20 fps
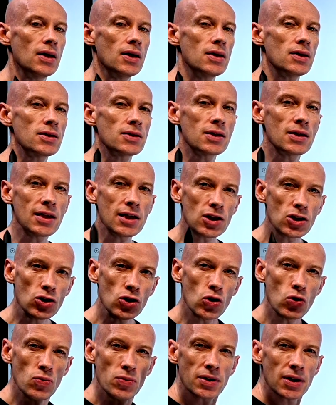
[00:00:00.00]
So this
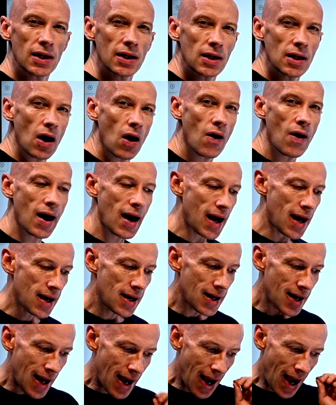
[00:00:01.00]
new deny
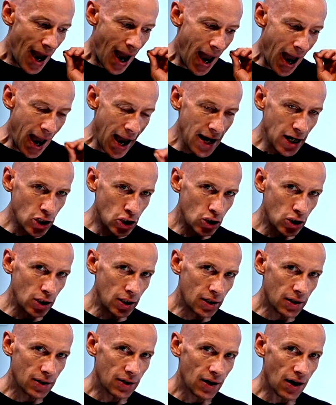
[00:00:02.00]

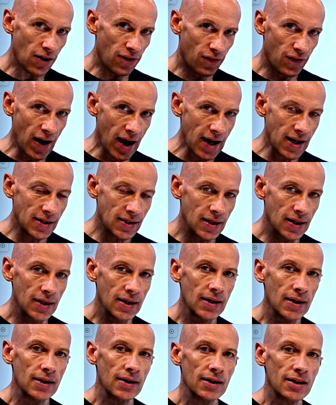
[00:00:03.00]
action effect
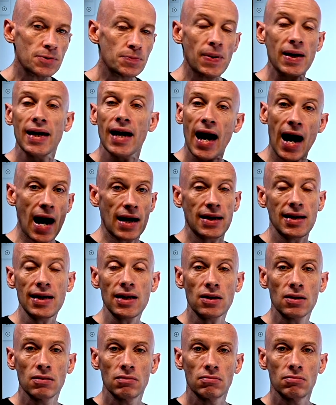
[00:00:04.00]
is being
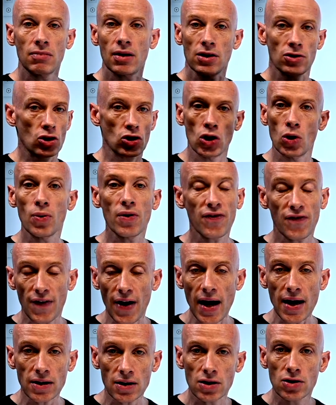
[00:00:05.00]
added as a new
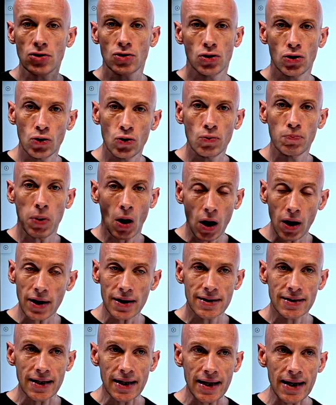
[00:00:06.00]
effect to
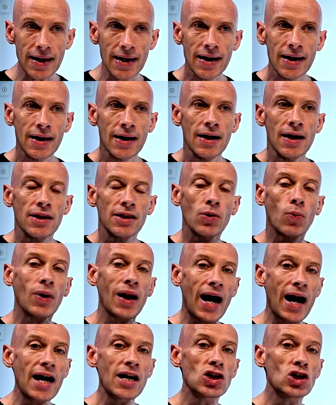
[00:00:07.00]
policy that will
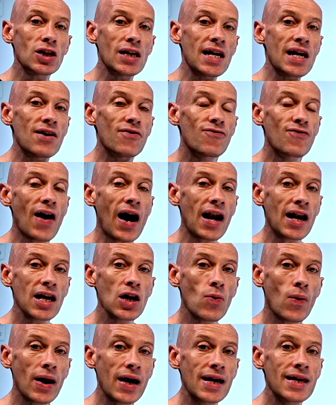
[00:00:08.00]
actually
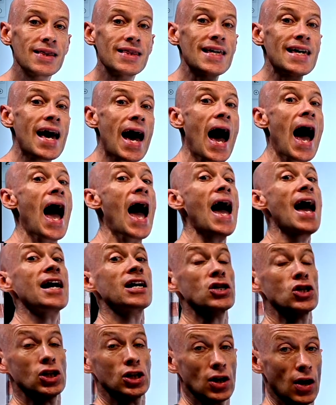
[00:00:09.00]
evaluate the
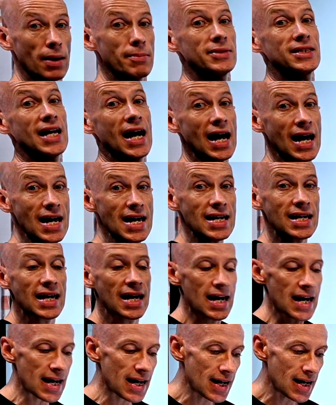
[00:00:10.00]
action I'm
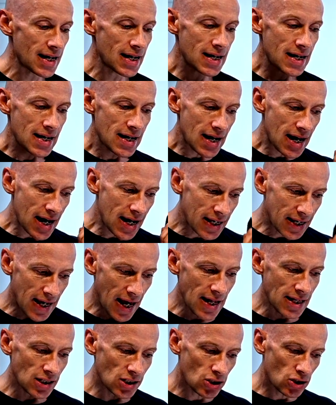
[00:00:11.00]
taking
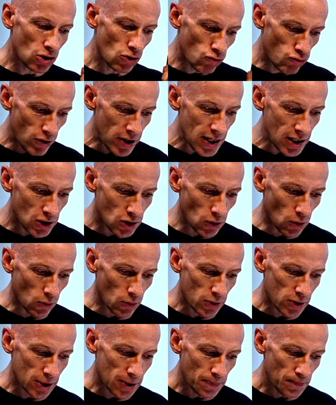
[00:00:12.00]
against the
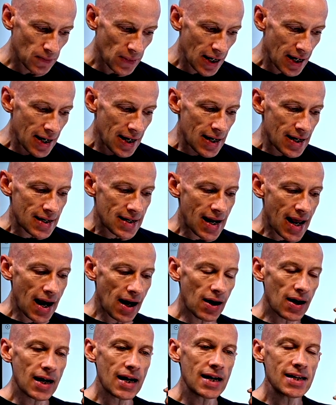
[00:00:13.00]
resource.
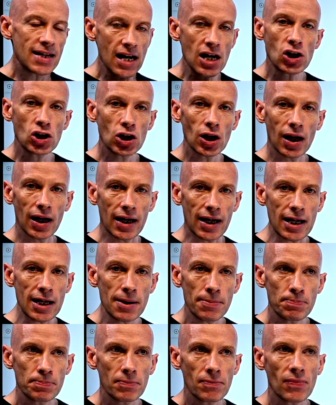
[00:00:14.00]
Now, initially,
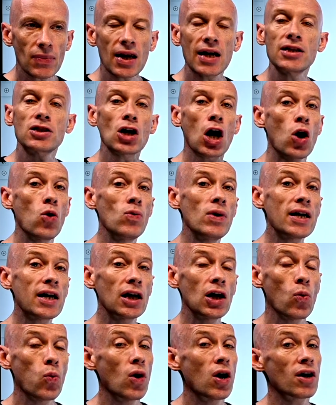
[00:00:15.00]
it's only going to
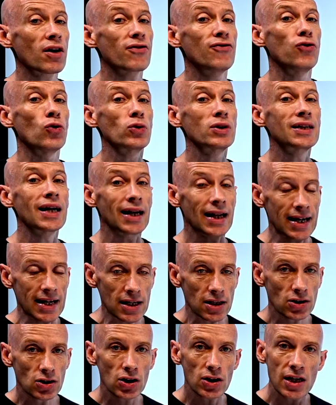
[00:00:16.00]
work for delete.
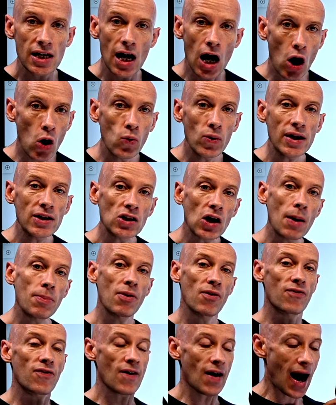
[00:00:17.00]
So the only type
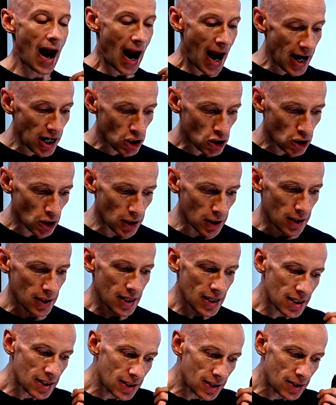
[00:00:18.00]
of action
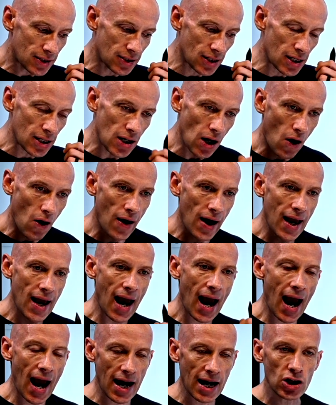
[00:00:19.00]
this deny
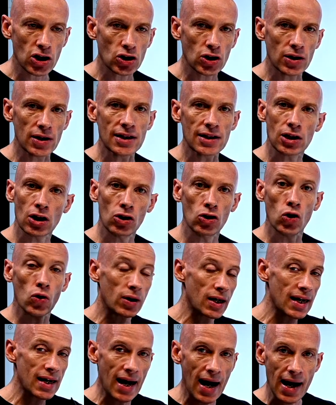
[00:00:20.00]
action is
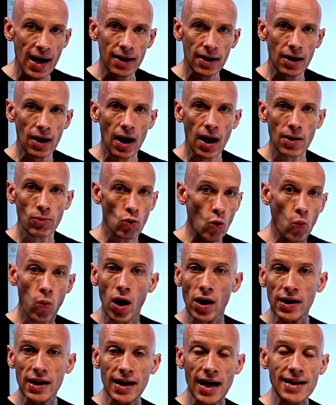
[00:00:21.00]
looking at and will
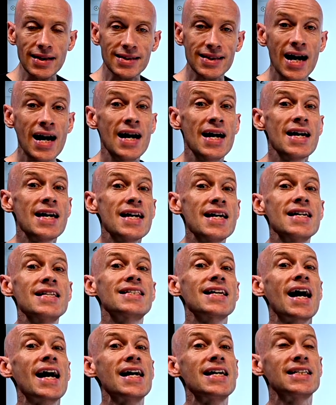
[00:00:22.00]
work against is
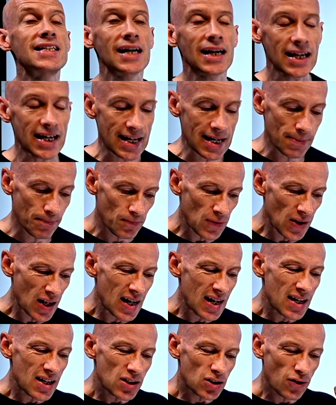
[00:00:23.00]
a delete.
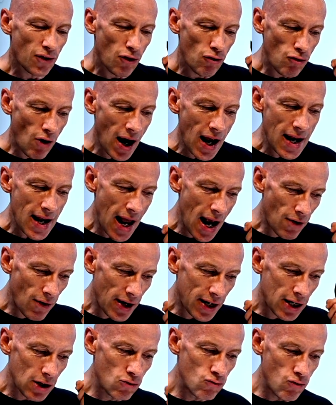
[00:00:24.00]
So for right now, I
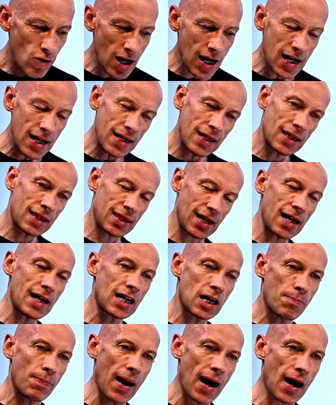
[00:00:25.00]
can really think
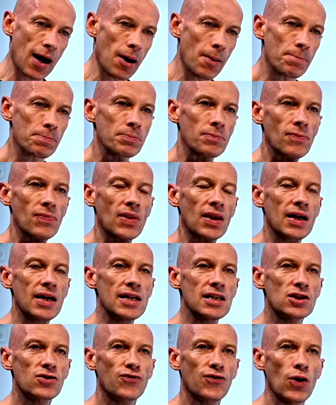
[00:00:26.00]
about
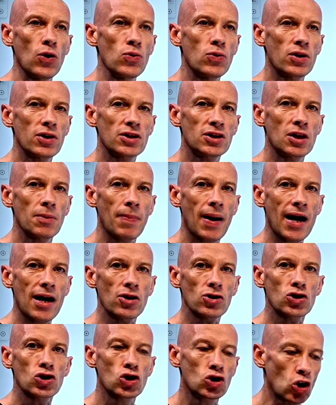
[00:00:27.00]
it's focused about
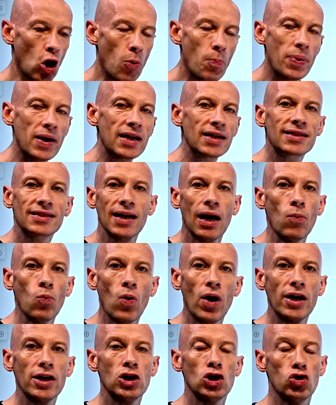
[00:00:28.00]
stopping
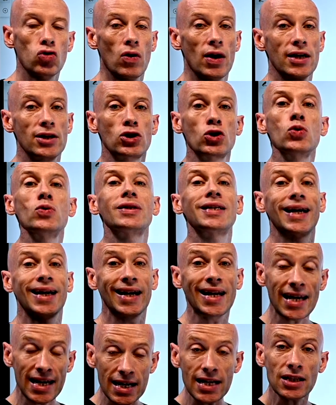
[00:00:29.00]
someone trying to
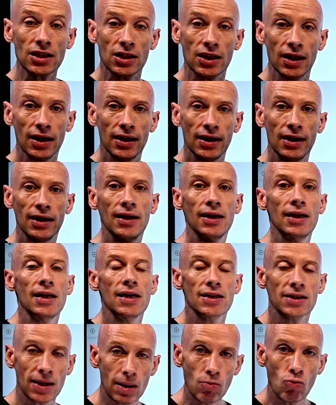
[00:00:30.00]
delete
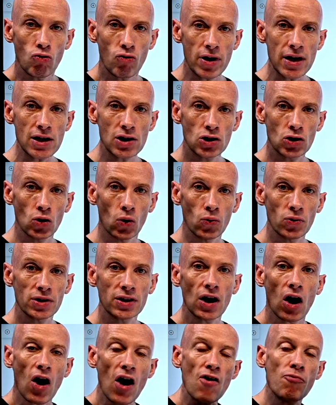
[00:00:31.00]
some resource
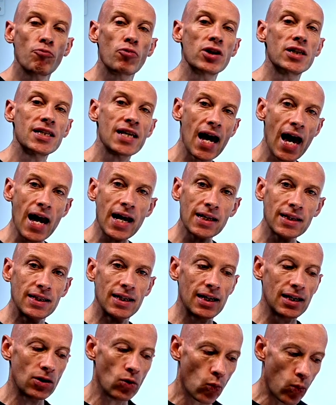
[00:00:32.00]
that I've
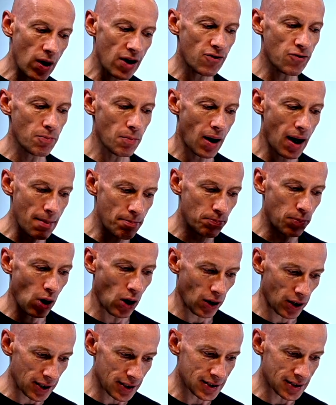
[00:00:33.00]
protected with my
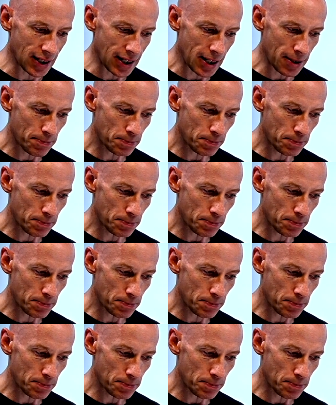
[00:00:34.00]
policy.